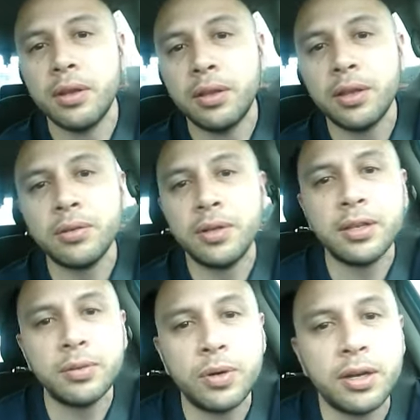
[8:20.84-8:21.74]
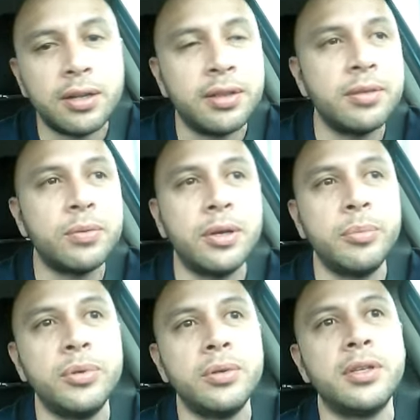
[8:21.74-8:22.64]
That's why
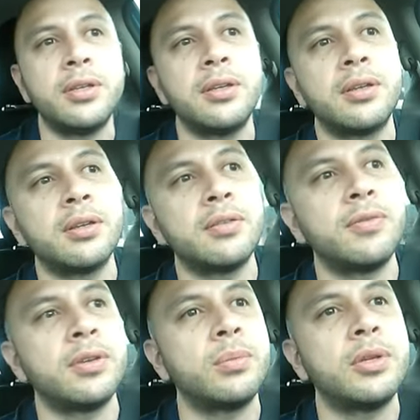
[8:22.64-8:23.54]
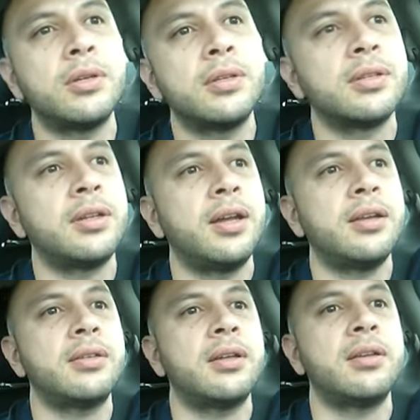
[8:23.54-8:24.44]
beauty in a female doesn't
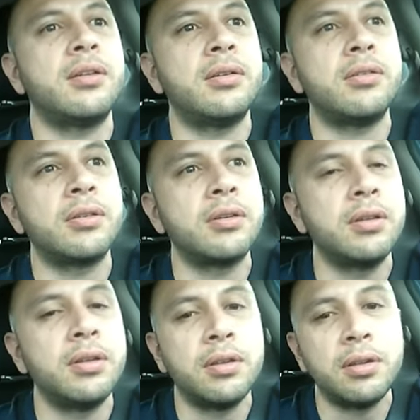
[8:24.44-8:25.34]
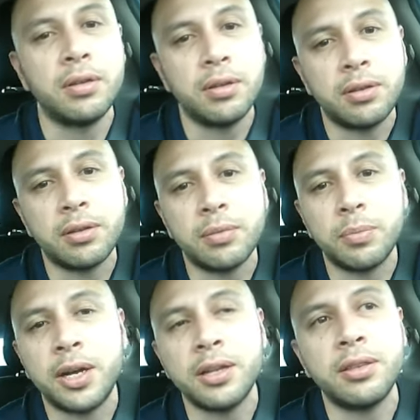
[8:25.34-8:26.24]
last that long. That's
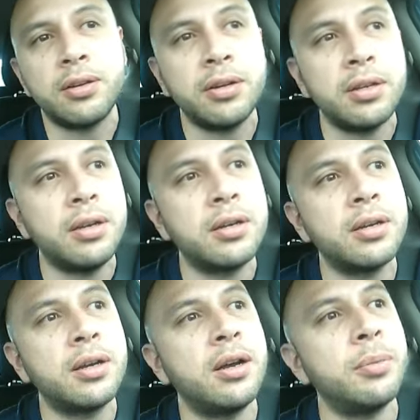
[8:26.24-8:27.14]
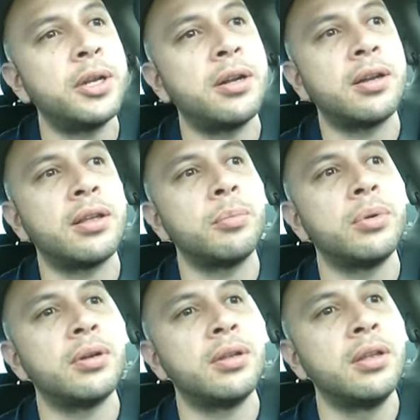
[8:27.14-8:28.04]
my theory. Y'all could comment on it,
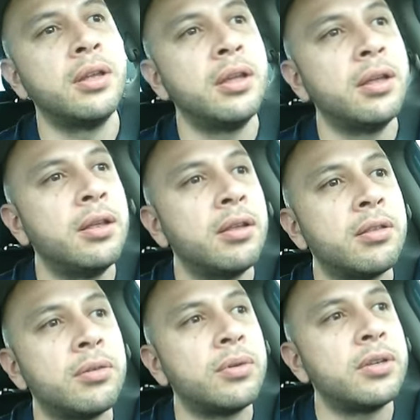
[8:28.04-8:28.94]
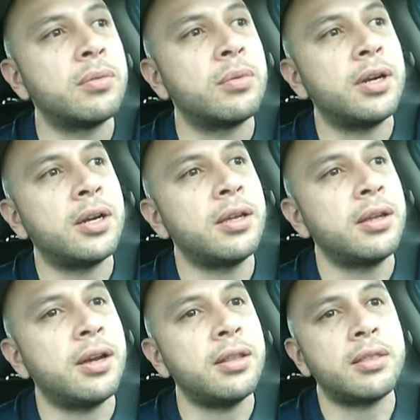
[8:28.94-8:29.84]
but the reason why
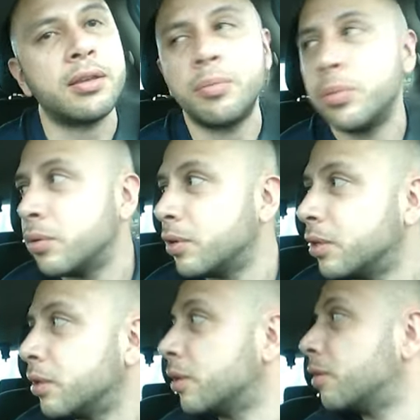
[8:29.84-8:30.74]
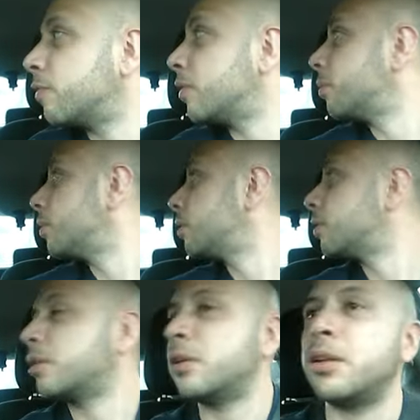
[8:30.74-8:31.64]
I think beauty in a female
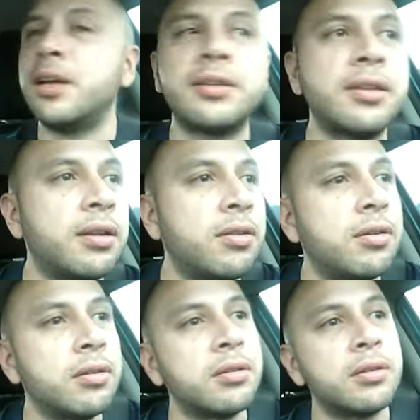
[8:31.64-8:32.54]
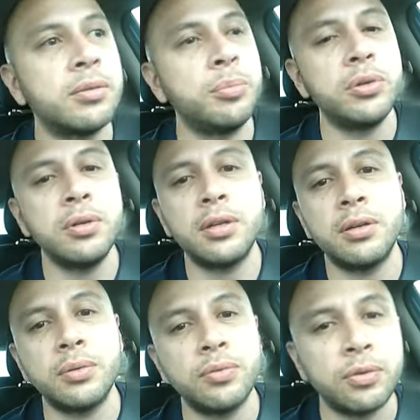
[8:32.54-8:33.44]
doesn't last that long is because beauty
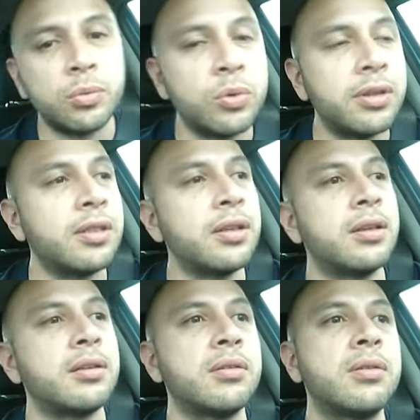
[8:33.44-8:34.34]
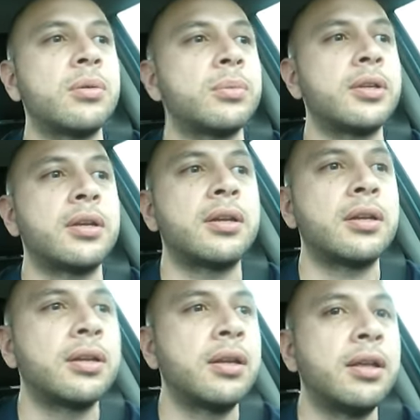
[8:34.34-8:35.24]
comes from within, you know what I'm saying?